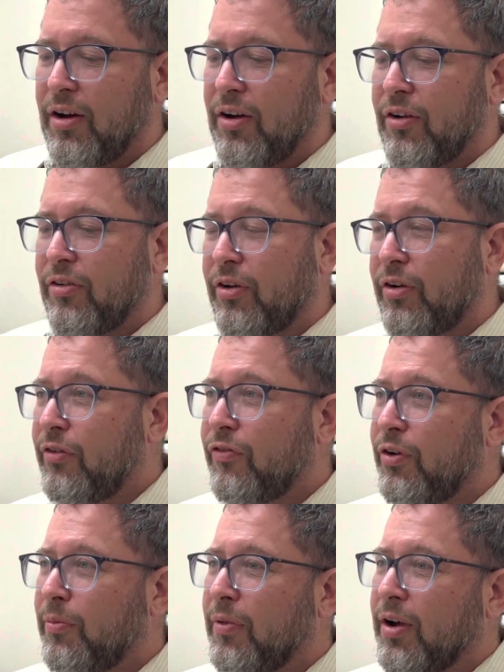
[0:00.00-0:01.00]
So I heard
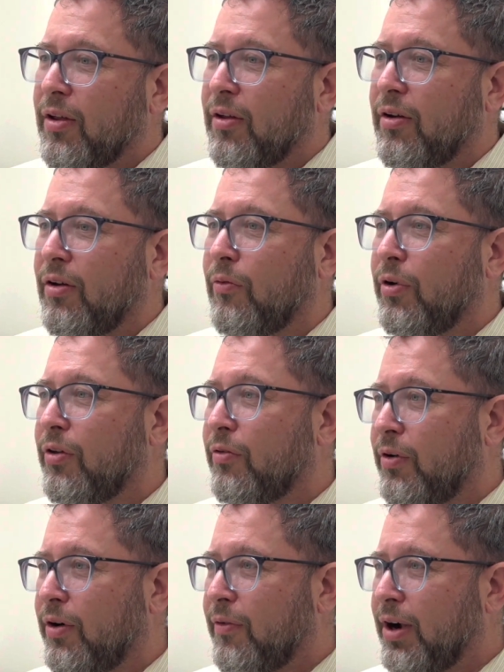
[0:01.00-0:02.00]
from one of the
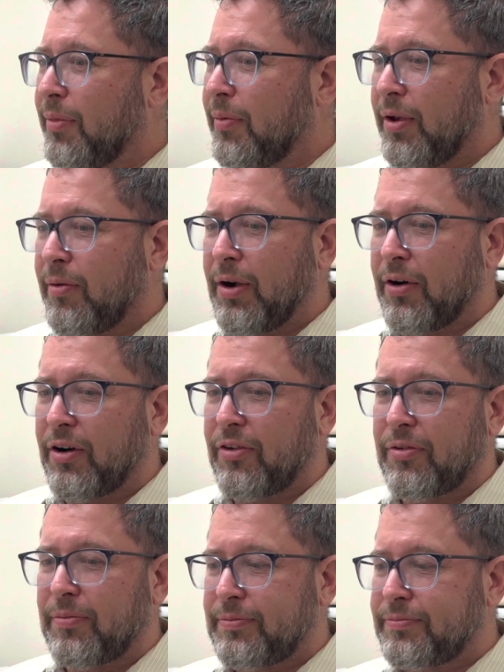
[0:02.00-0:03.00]
Rami men
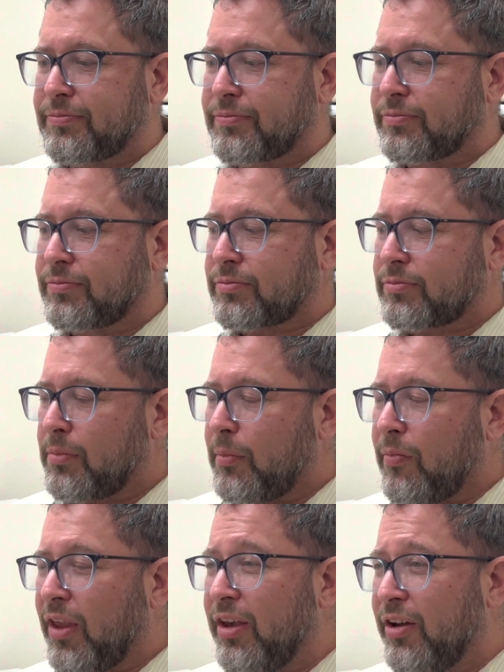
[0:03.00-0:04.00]
merits,
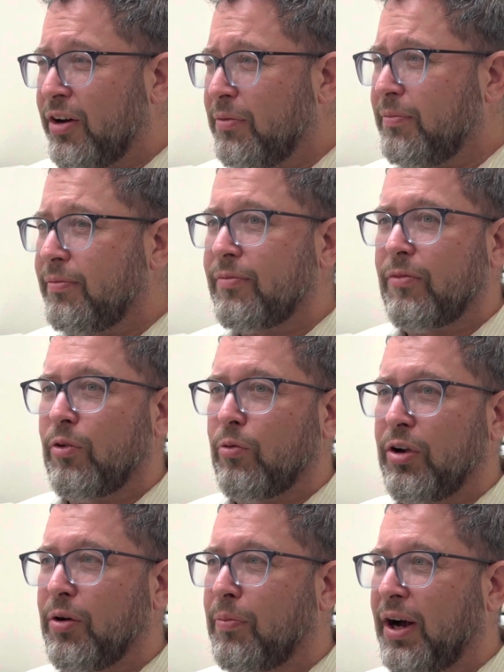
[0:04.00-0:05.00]

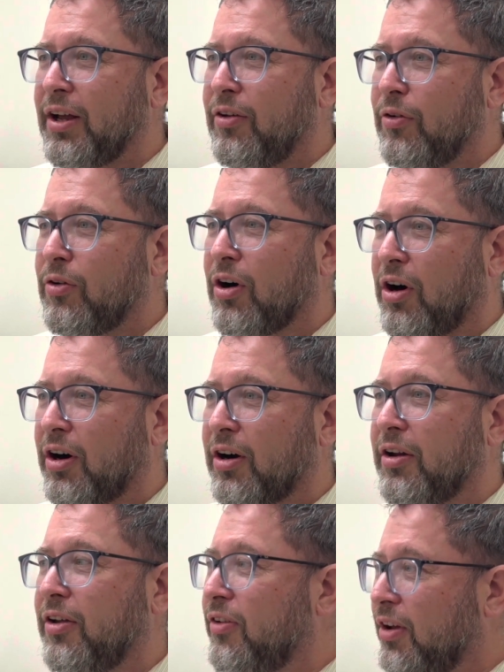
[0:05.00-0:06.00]
when you buy a new car,
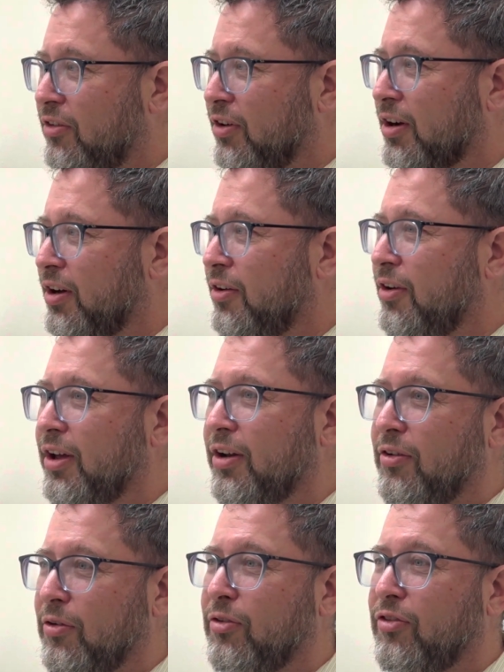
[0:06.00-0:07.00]
you say a shechan. You get a
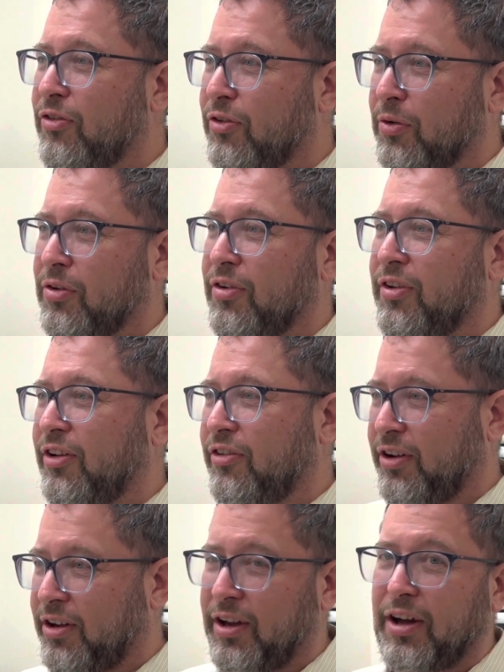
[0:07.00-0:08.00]
new suit, you say a
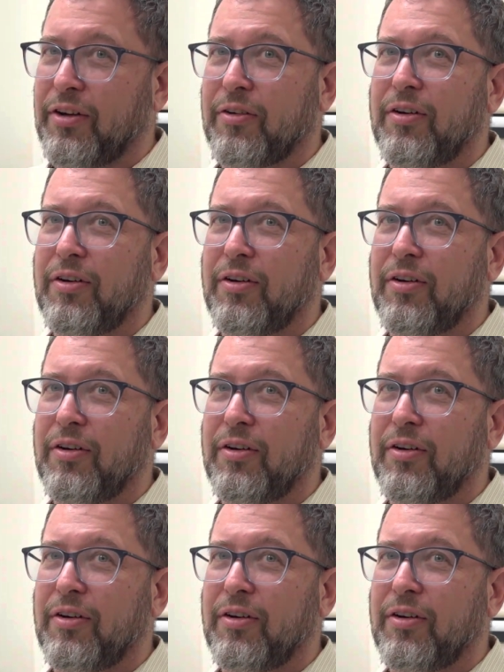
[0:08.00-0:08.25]
shechianu.